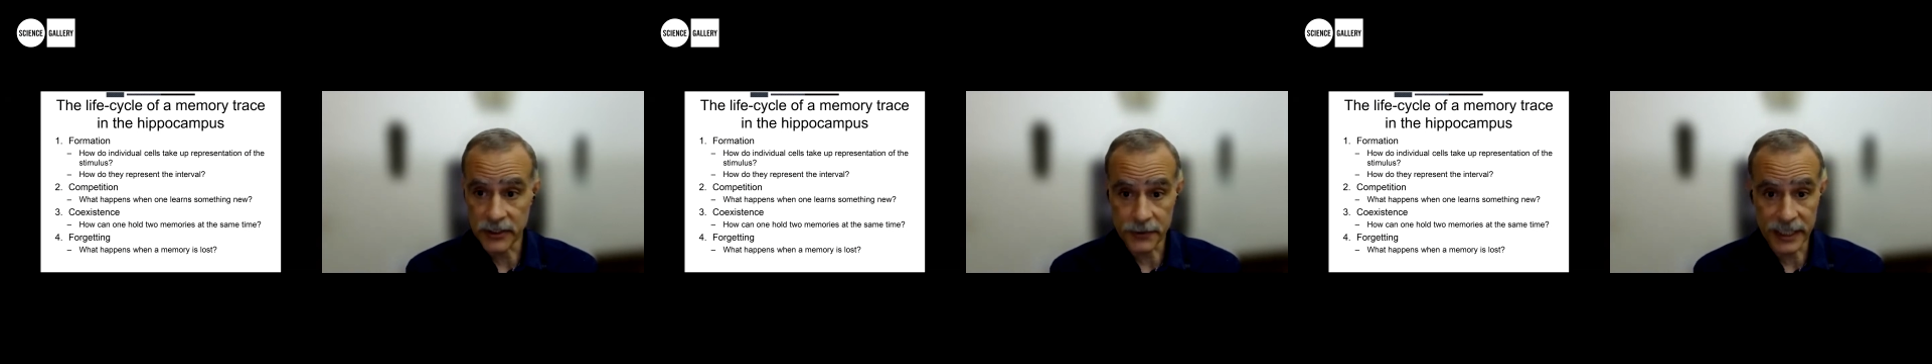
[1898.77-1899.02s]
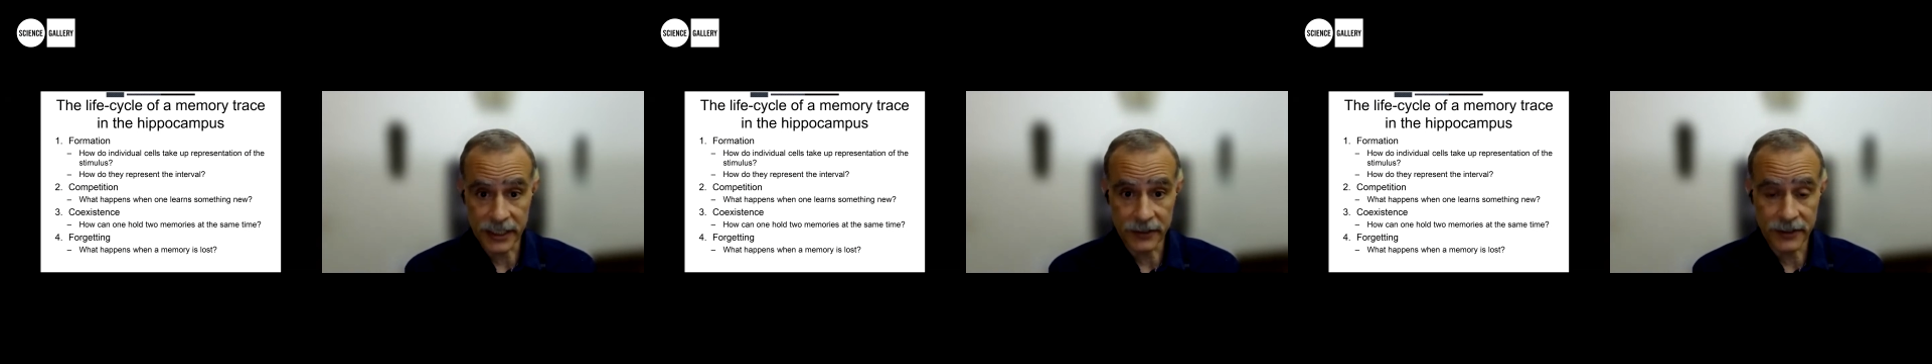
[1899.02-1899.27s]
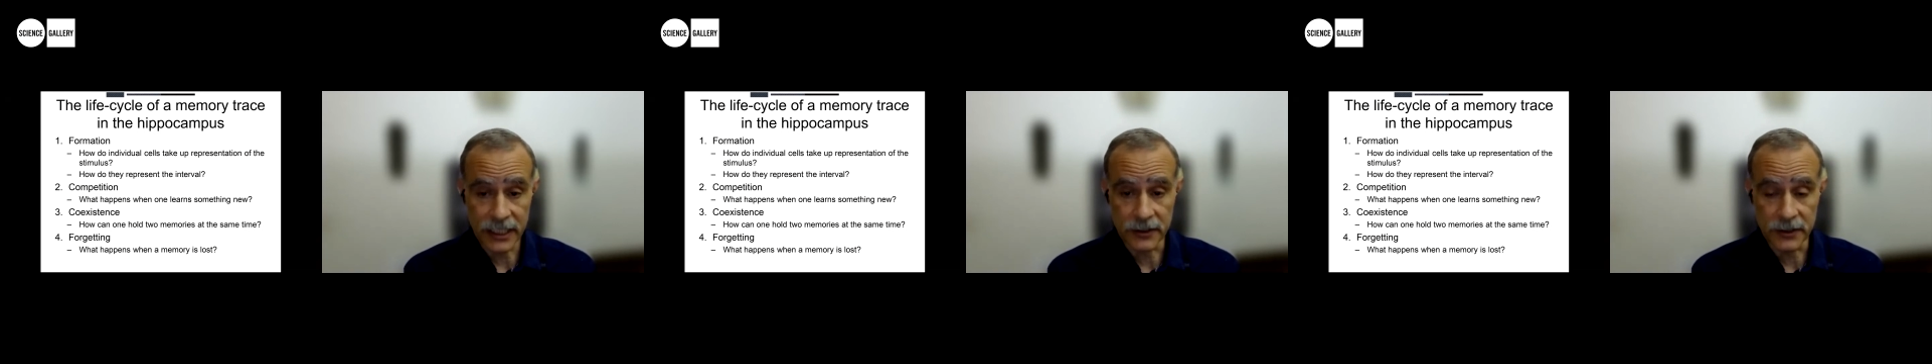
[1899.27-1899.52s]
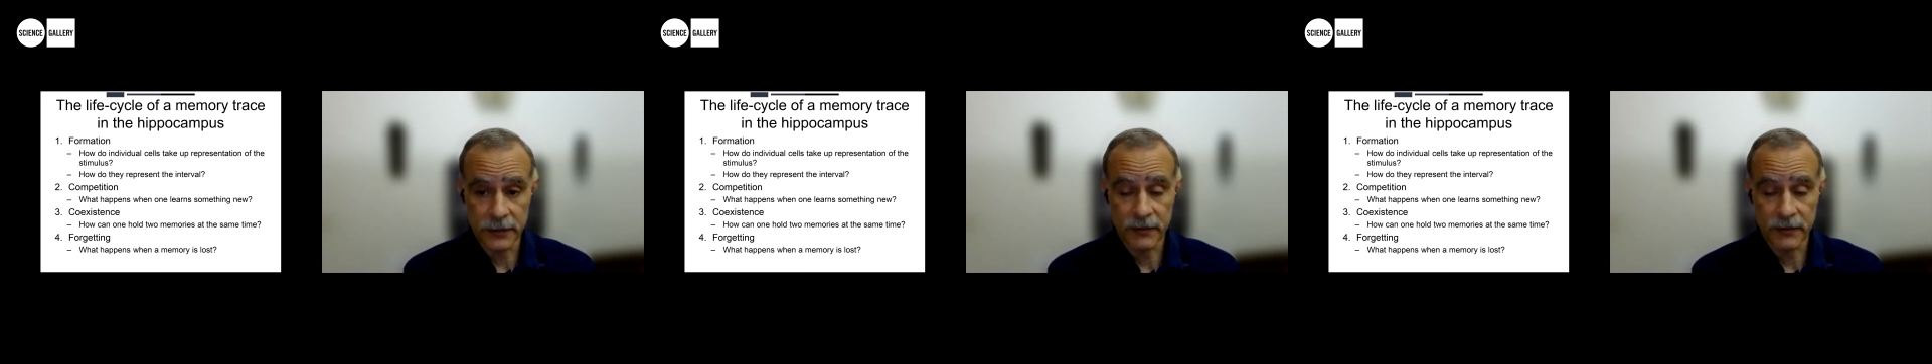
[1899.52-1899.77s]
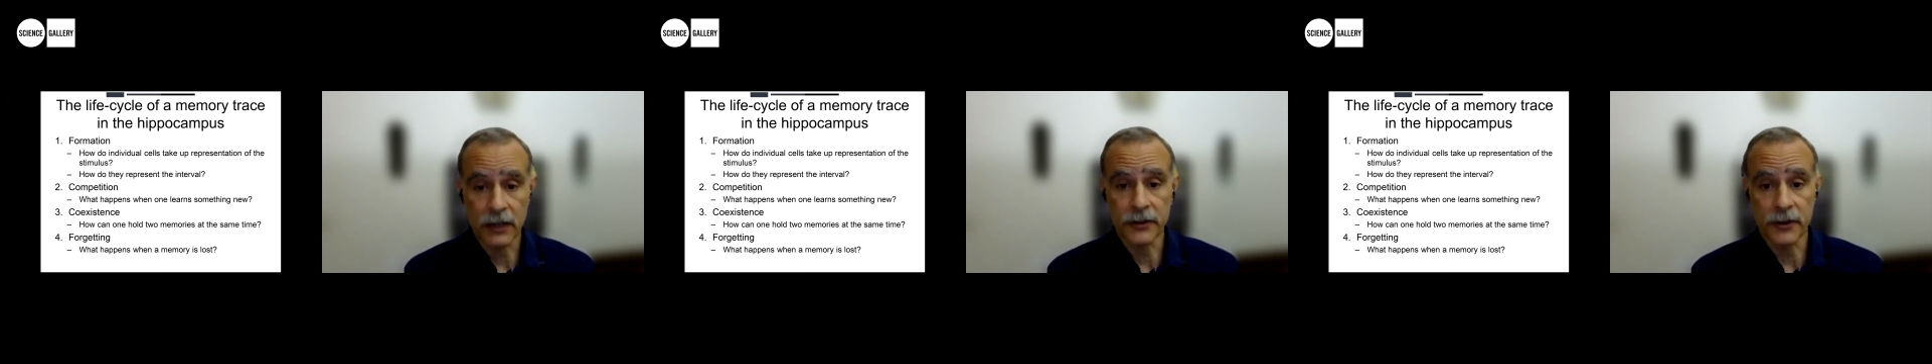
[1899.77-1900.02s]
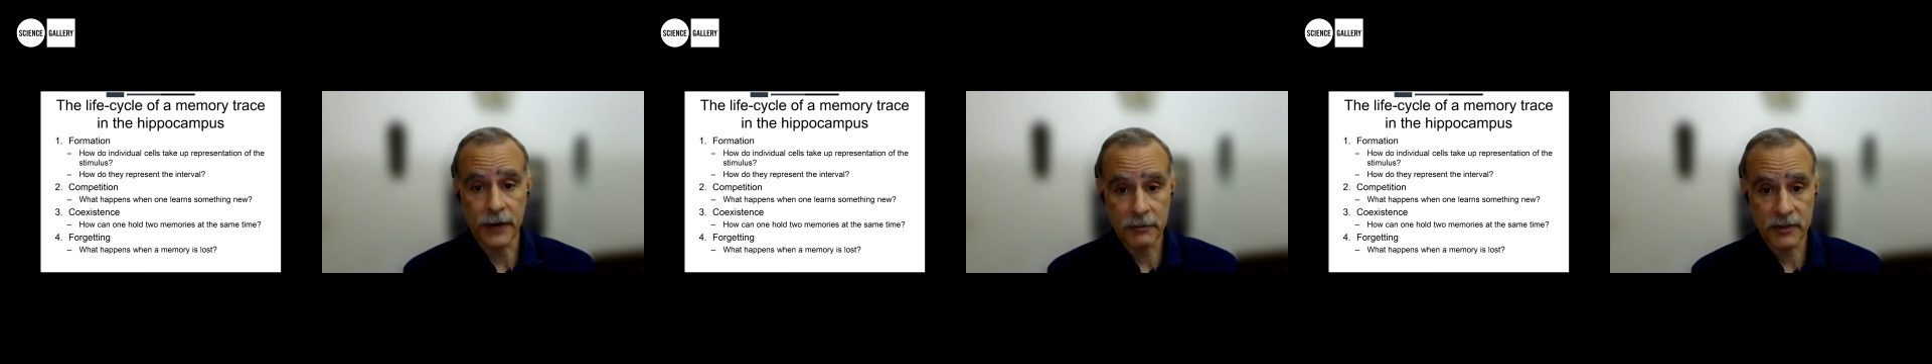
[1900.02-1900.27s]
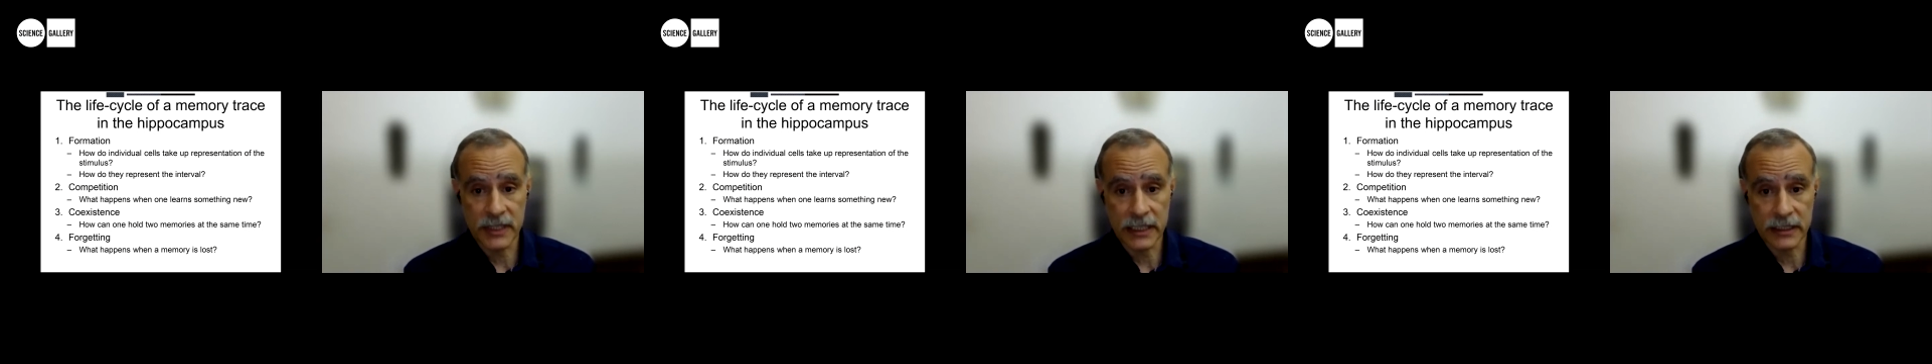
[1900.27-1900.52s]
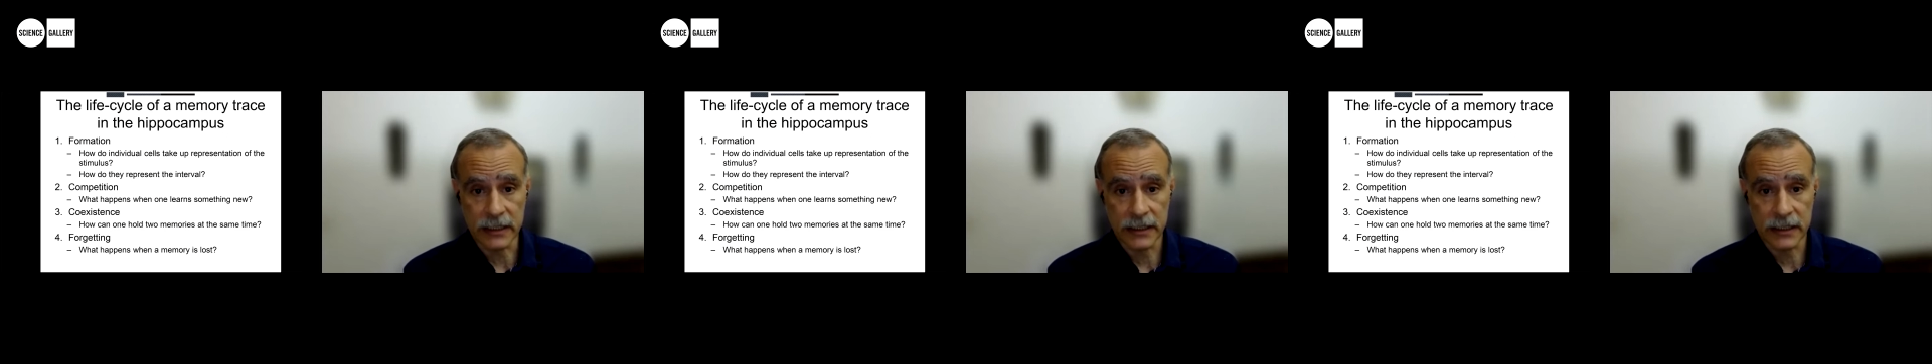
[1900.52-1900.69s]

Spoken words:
is running around? How do they represent it?